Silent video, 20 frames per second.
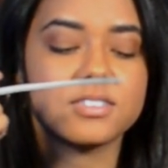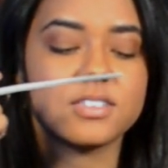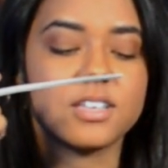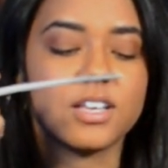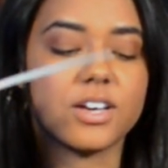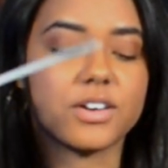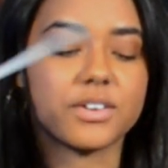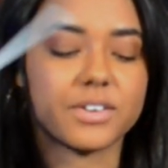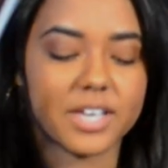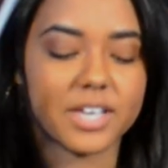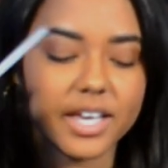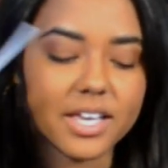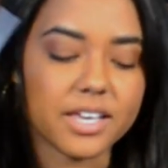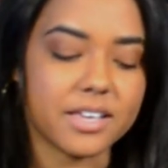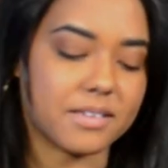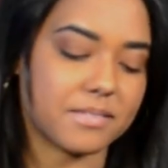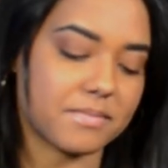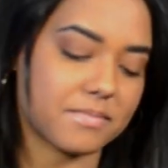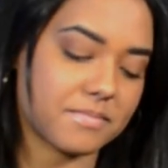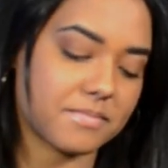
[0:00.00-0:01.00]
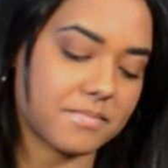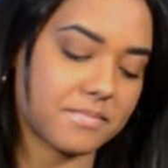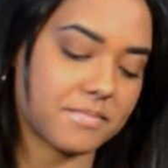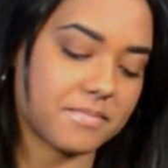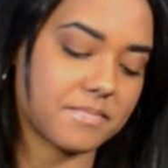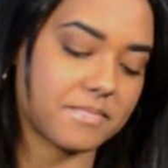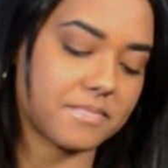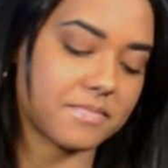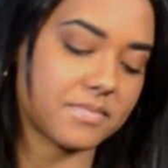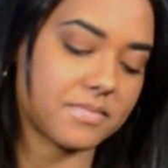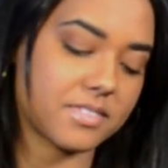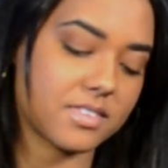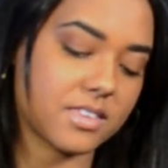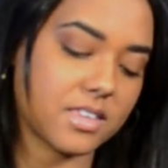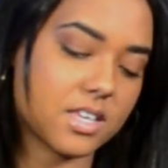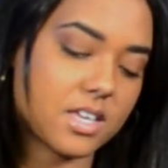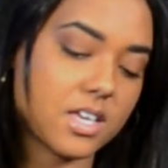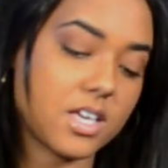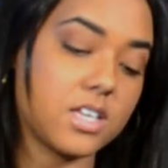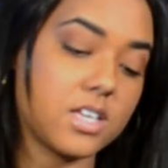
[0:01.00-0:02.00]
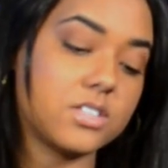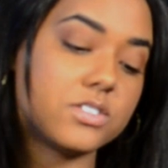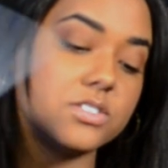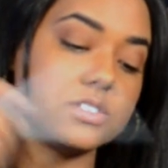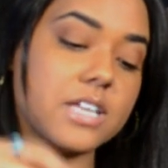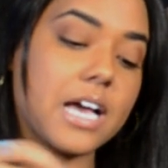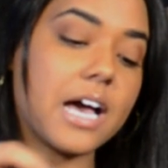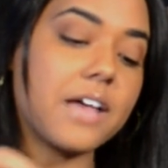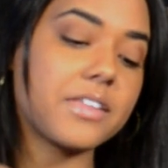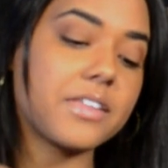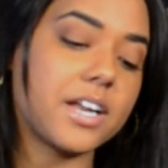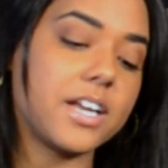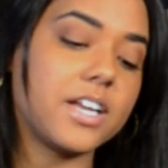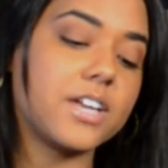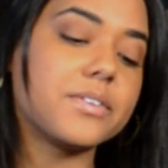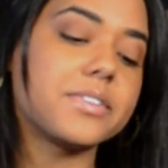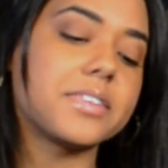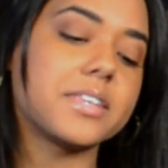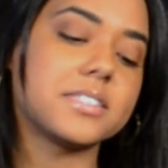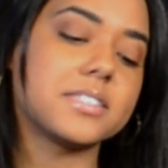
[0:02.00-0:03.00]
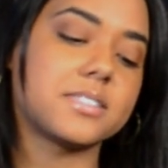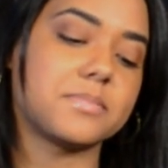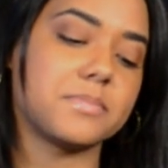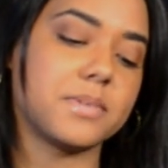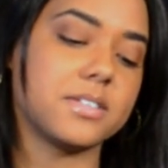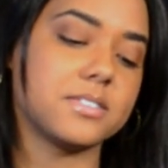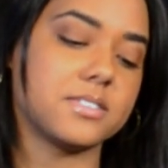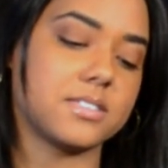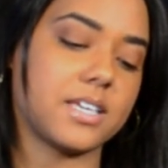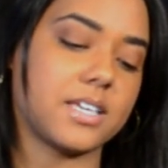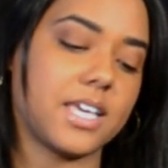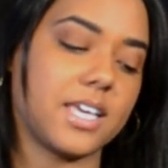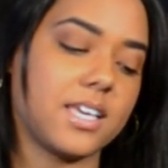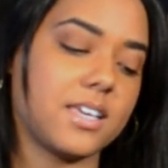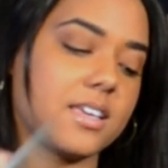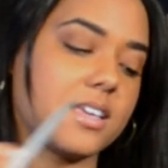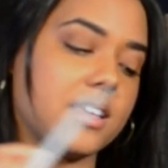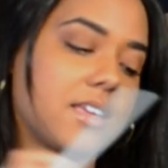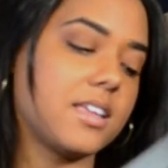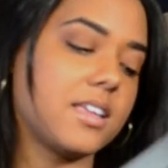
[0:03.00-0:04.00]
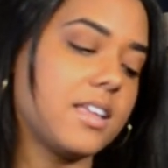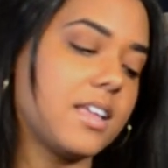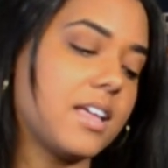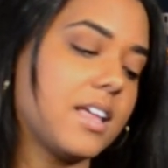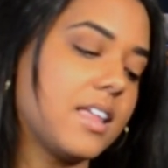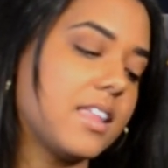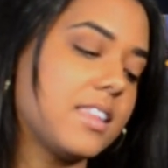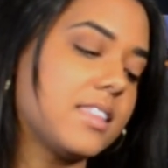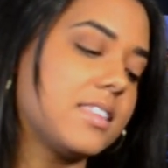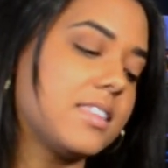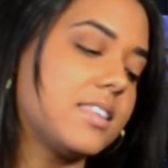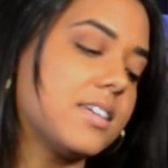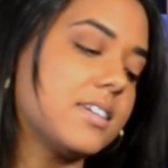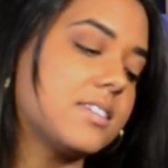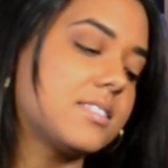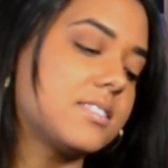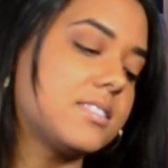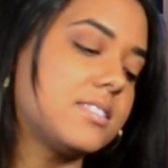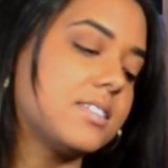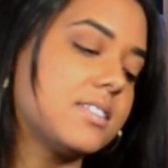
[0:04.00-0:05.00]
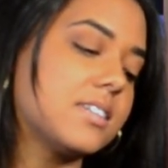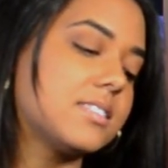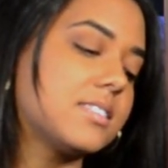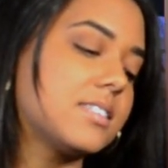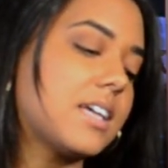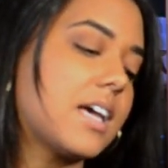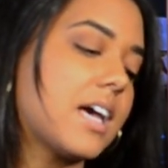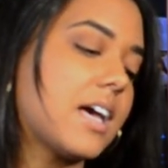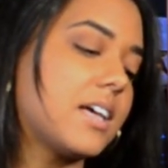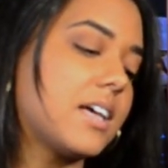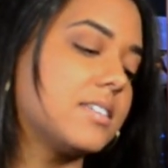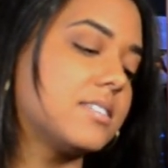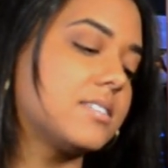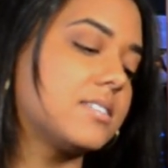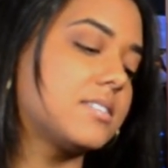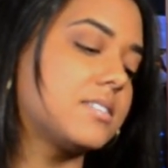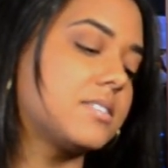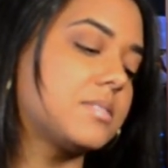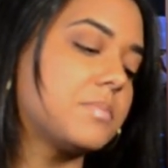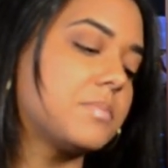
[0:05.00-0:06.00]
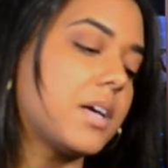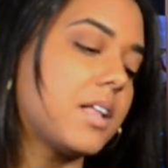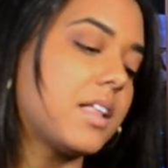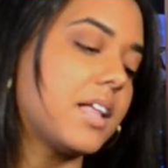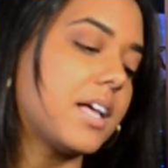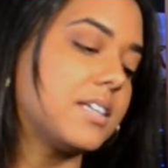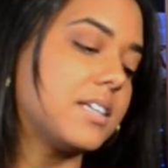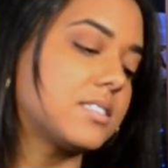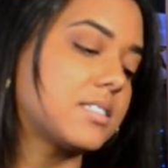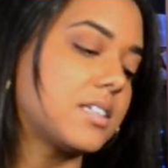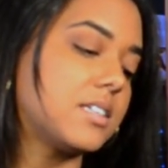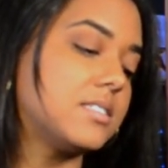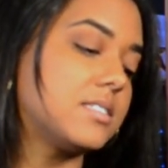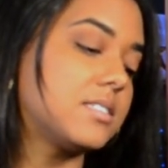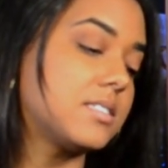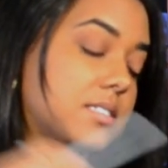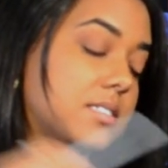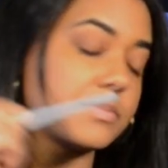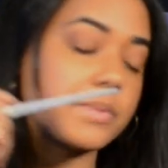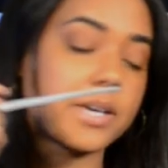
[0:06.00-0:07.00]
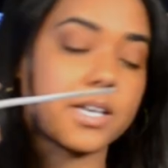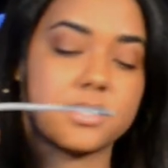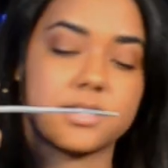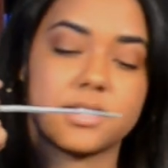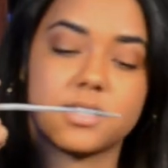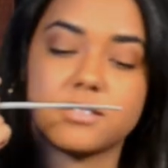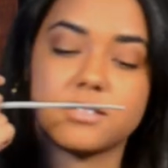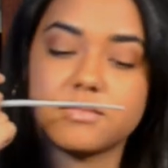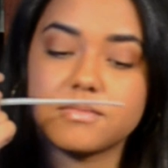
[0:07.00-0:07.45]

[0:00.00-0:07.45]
Okay. Now that I know what this smells like, this doesn't smell as unsuspecting.